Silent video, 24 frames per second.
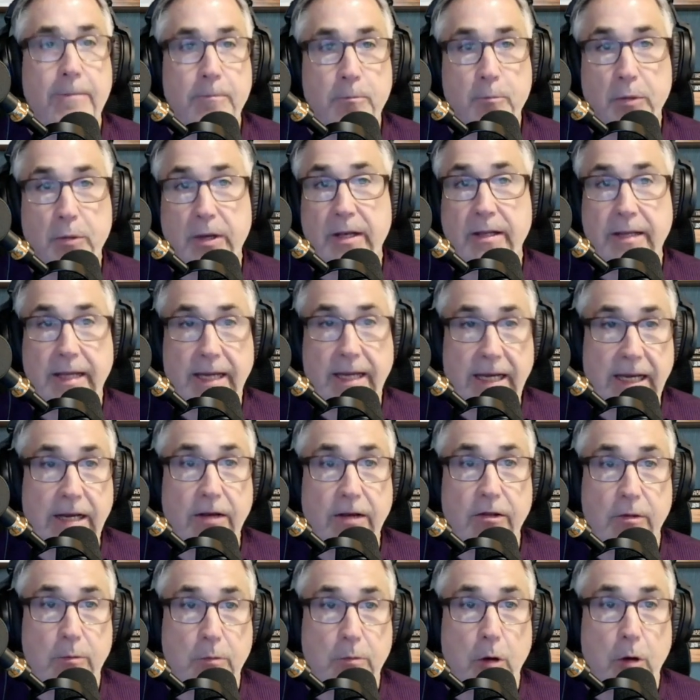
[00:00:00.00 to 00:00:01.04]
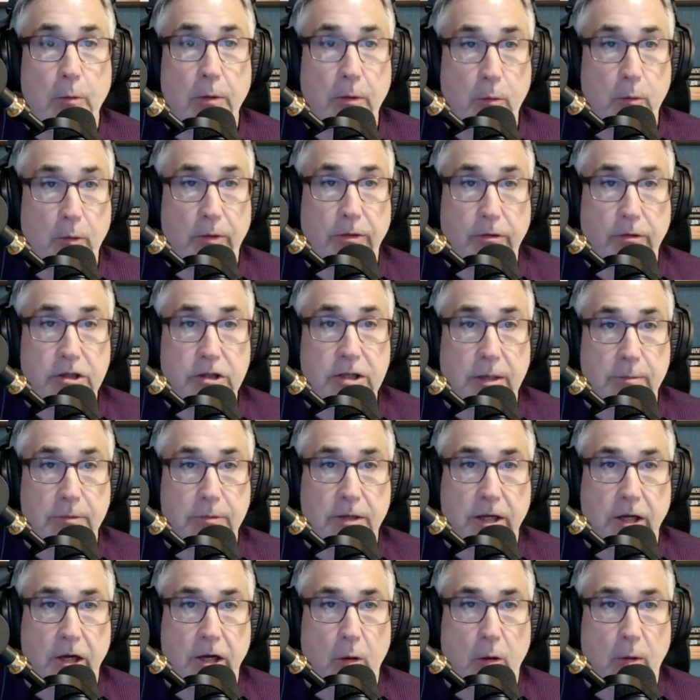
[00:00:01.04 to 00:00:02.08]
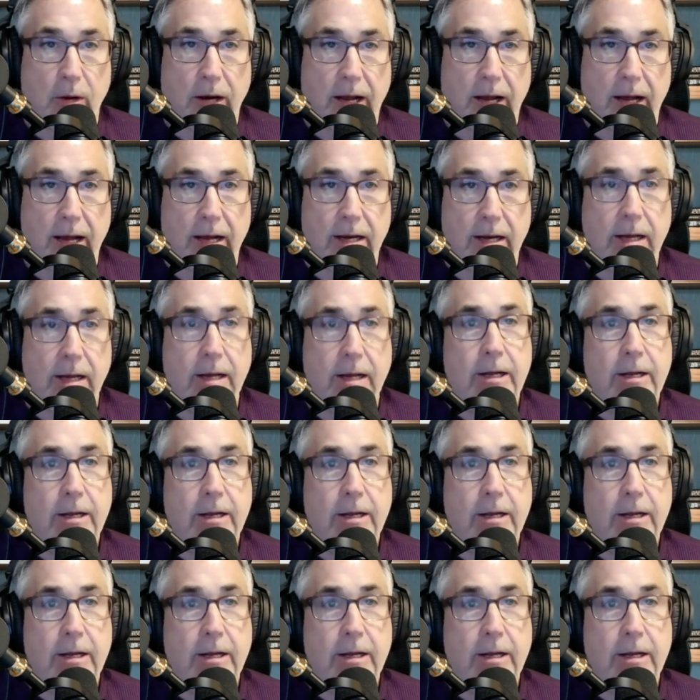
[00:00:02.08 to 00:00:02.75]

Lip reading: But in the heat of the moment, when there's something going on,